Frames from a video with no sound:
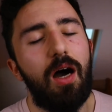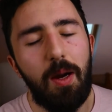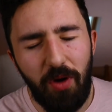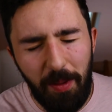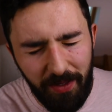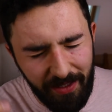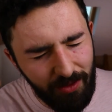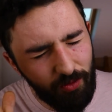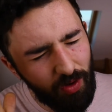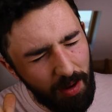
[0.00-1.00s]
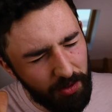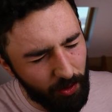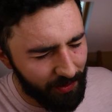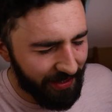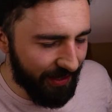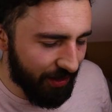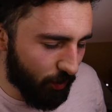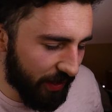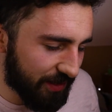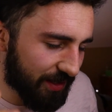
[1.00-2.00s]
I'm rambling, rabbit hole, in the
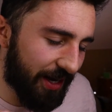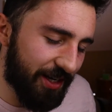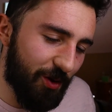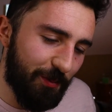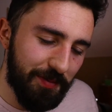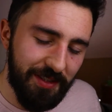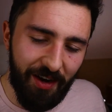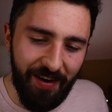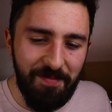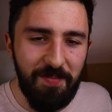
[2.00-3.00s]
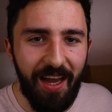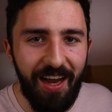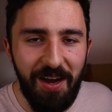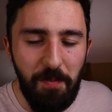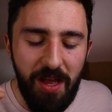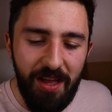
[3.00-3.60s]
weeds, I know, sorry. But